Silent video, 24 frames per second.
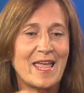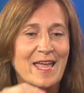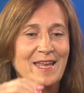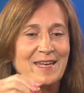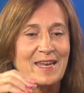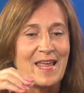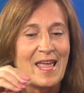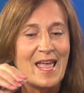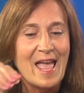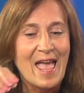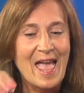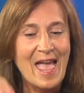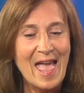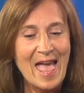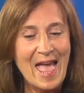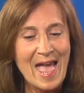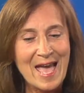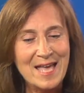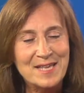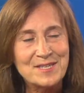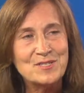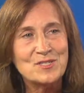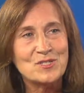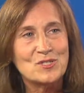And
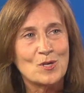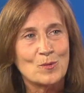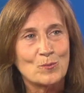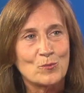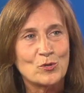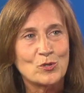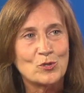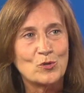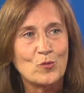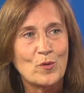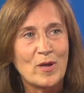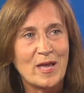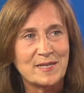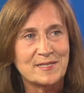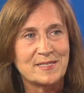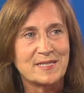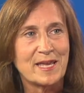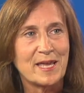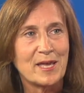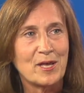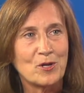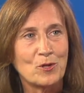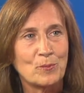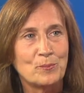as someone who had
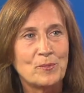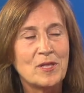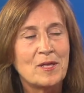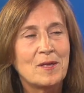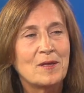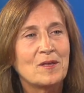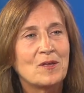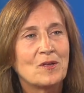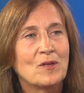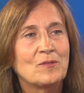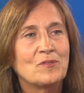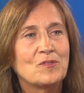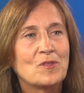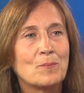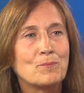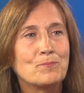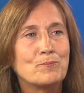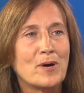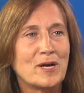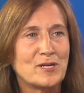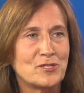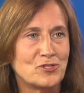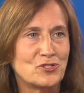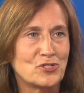to help the
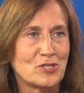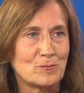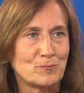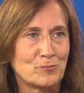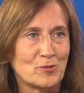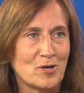budget